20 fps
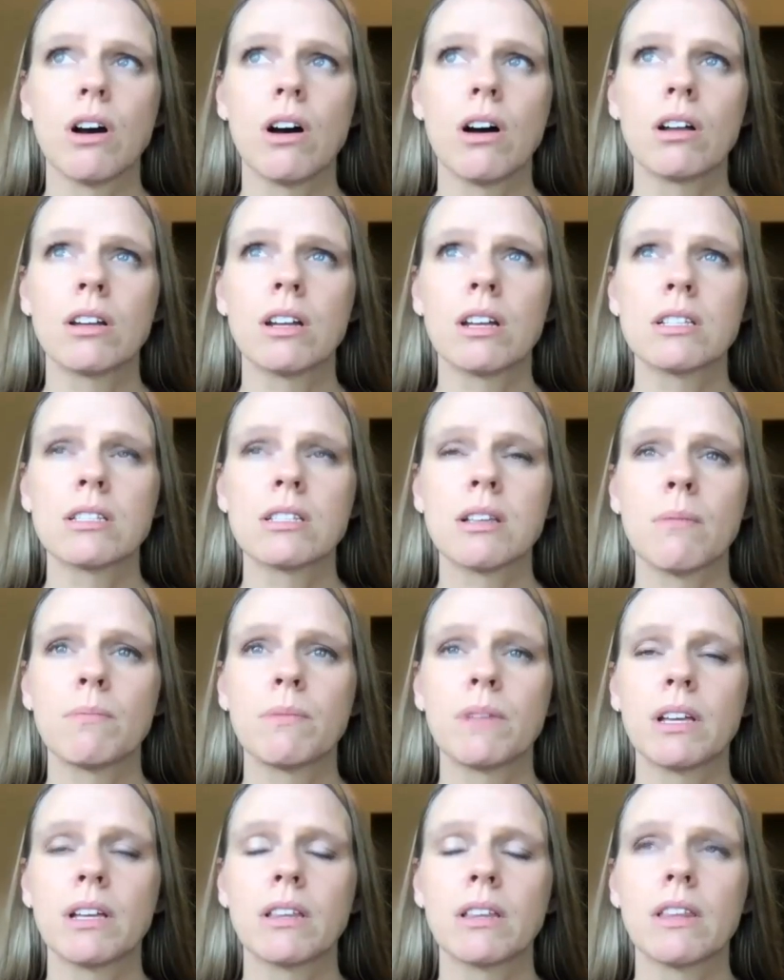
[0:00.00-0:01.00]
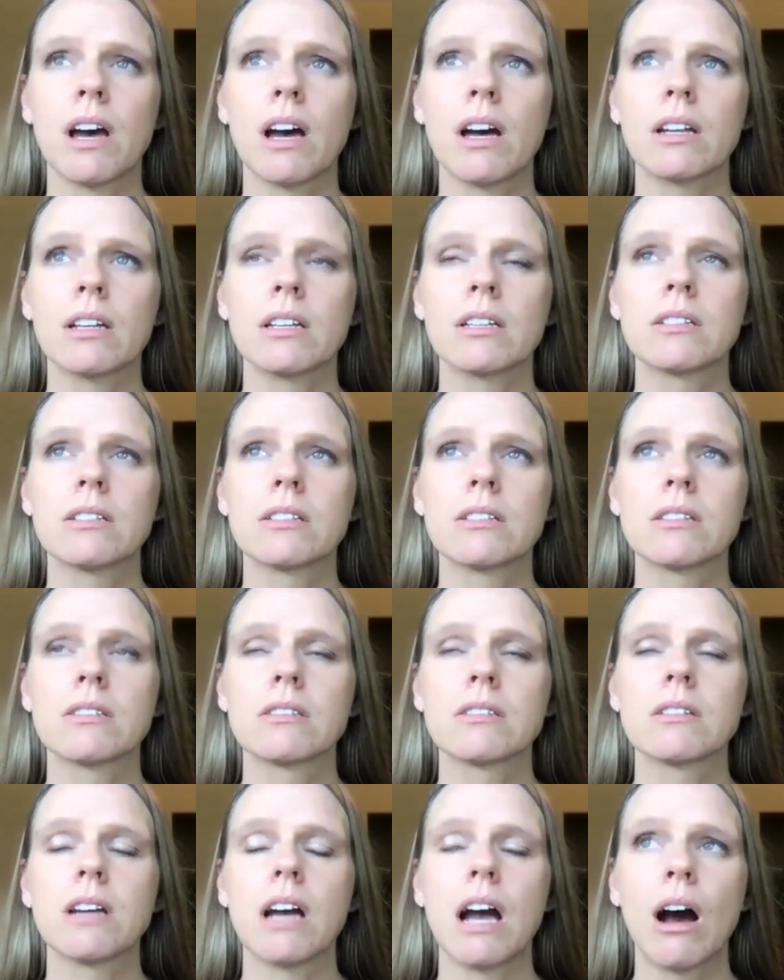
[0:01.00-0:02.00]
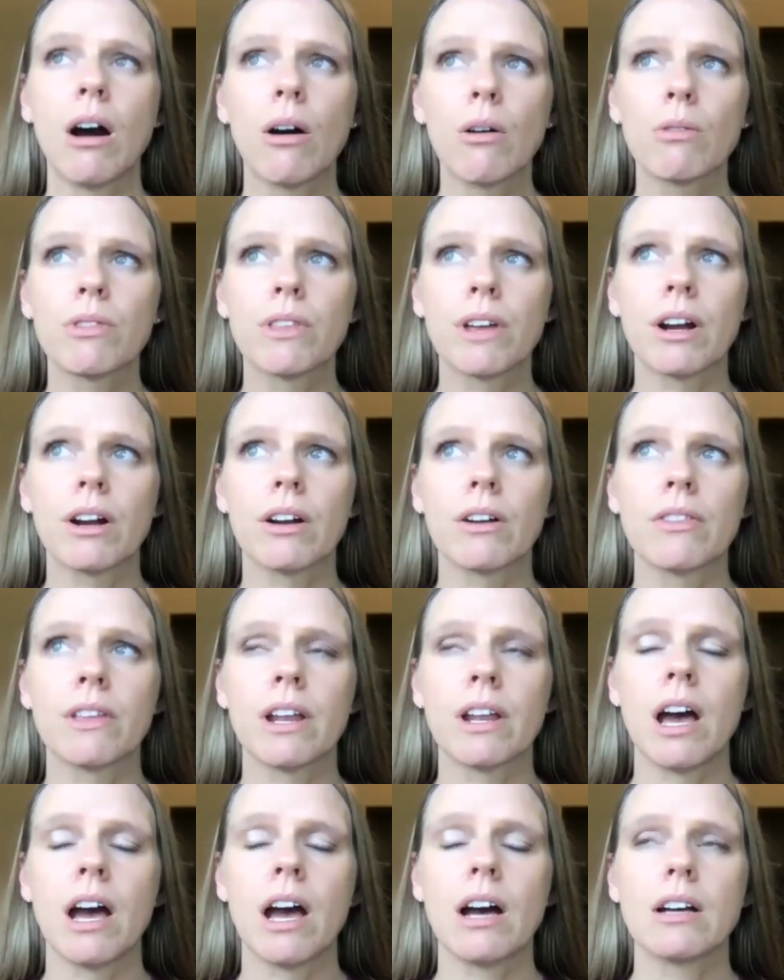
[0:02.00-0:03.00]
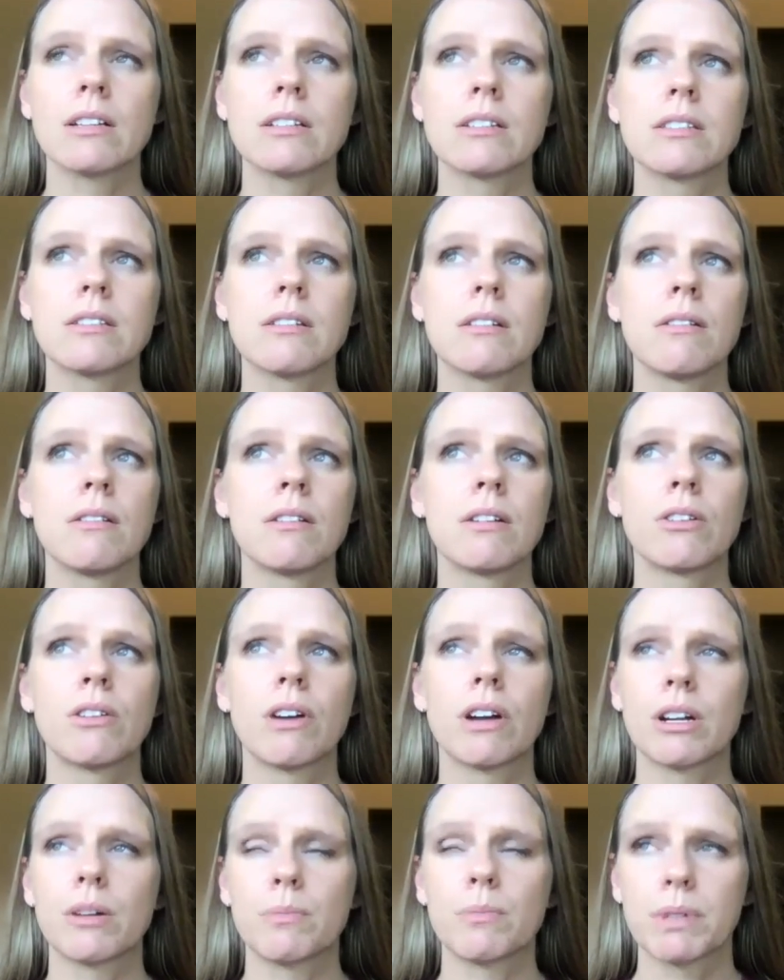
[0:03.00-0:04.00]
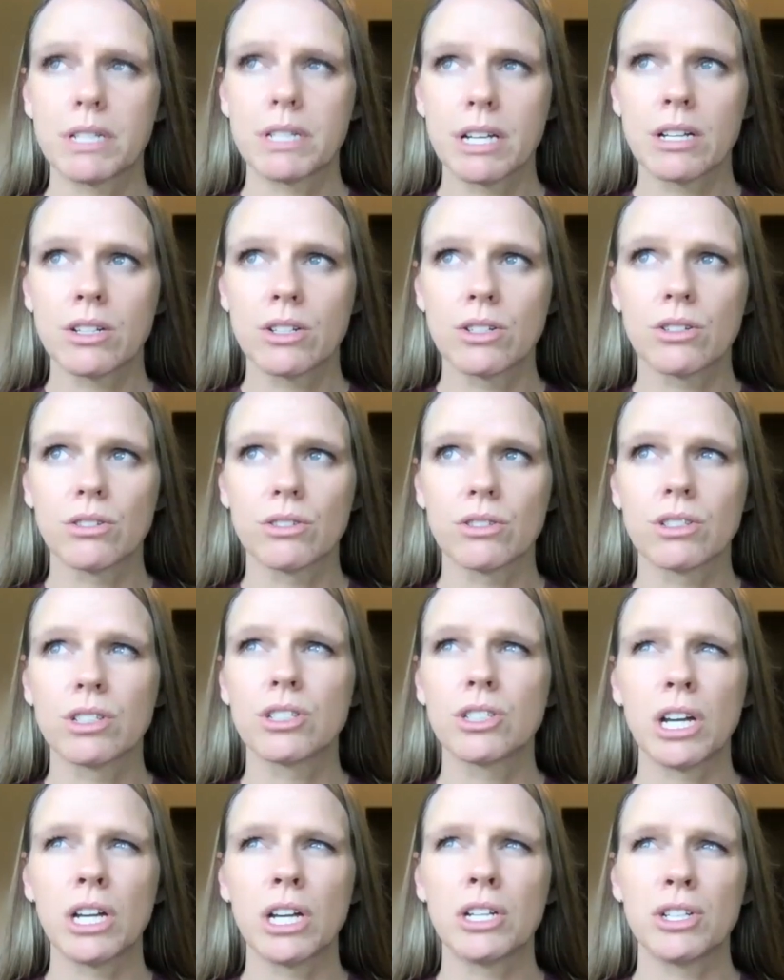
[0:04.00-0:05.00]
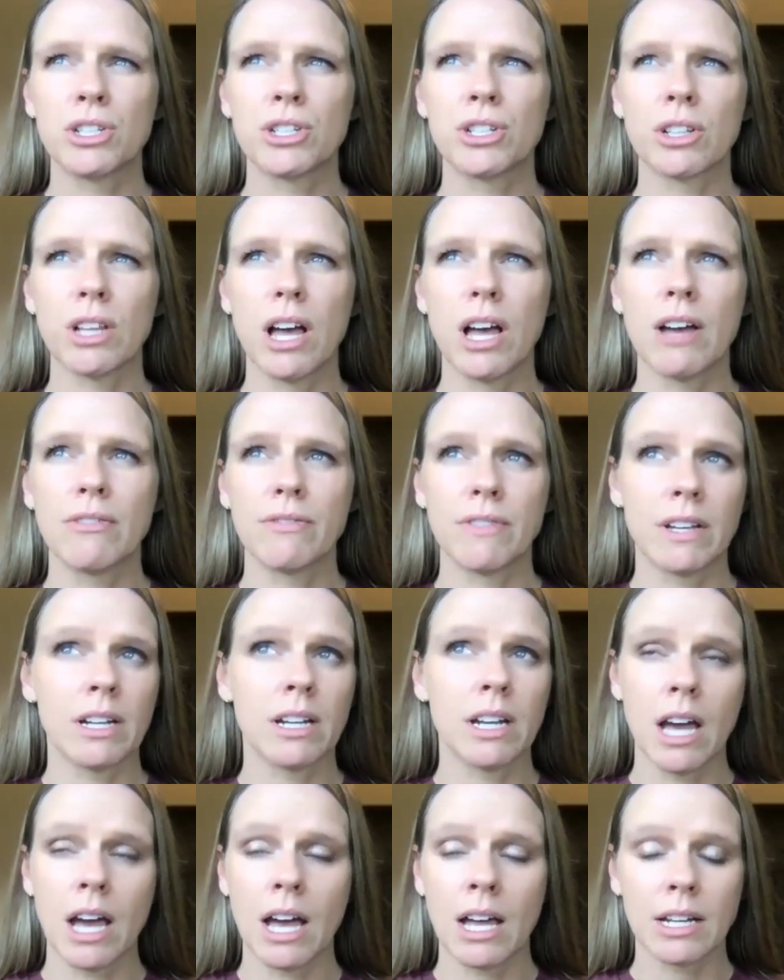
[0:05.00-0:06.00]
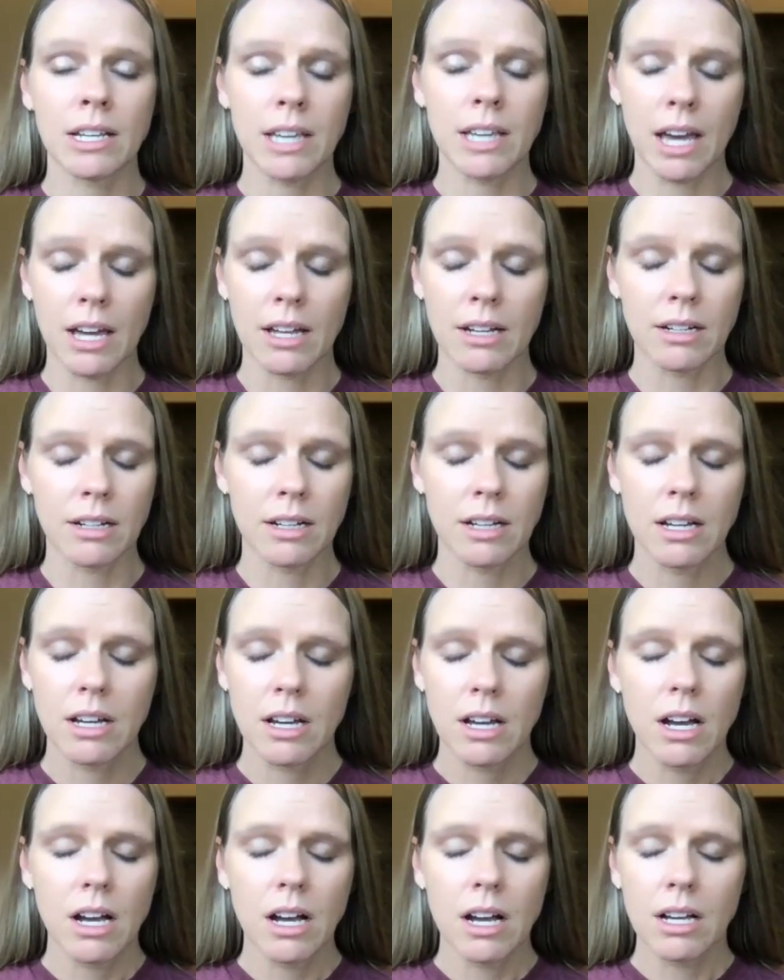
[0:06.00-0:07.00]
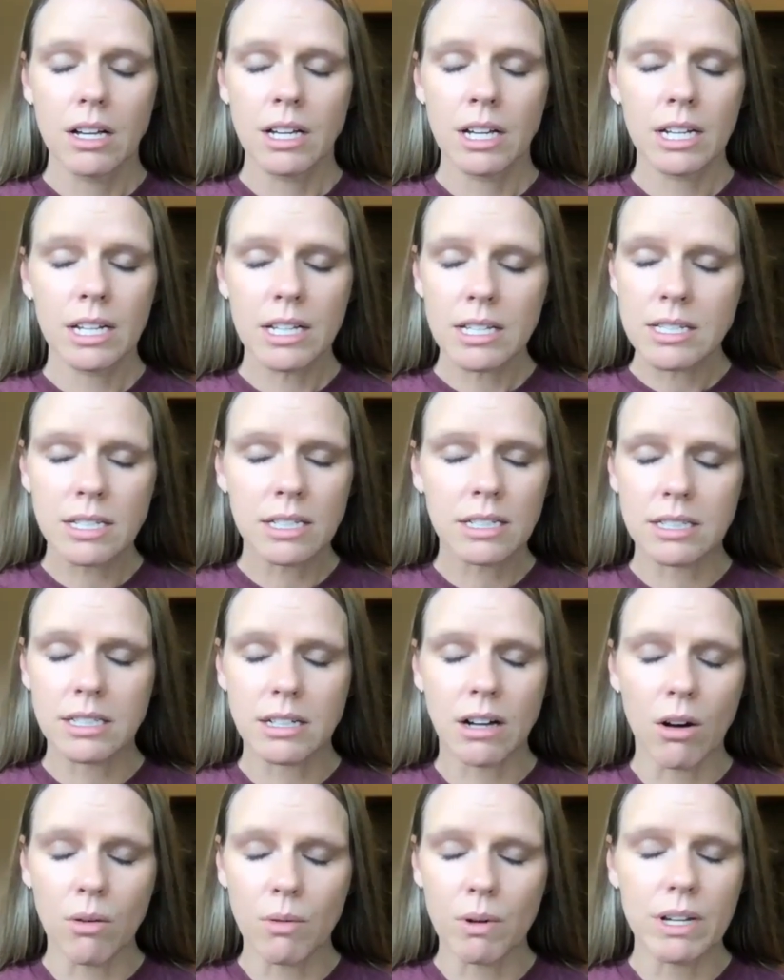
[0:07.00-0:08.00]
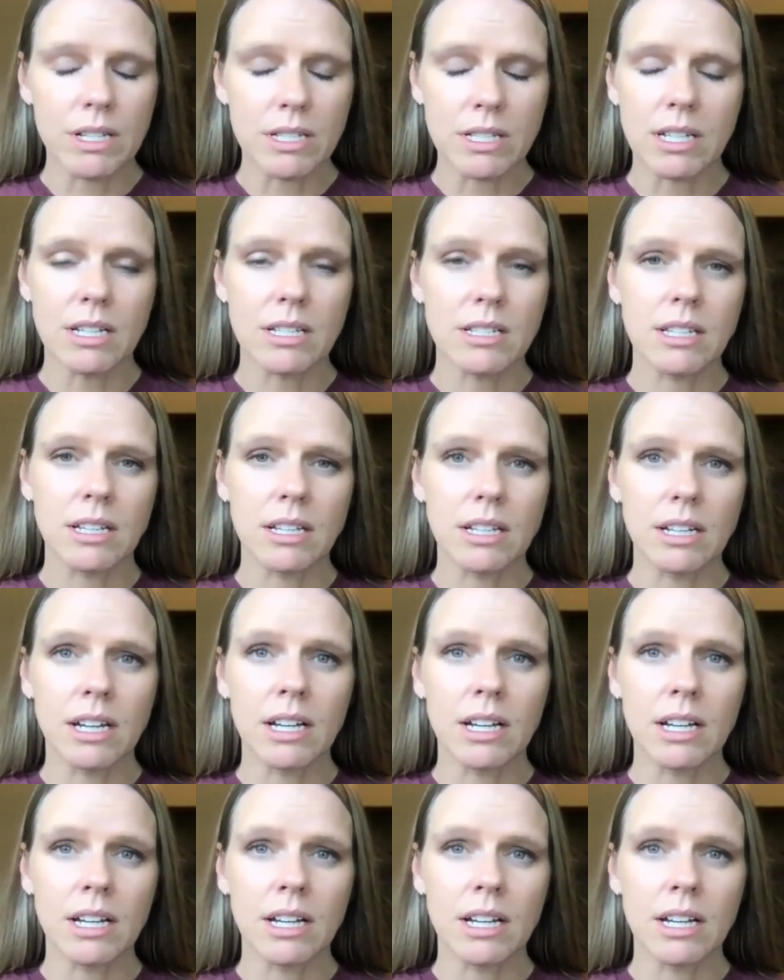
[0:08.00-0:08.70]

on something that is out there that has greater potential to change your life. And again, it isn't always easy.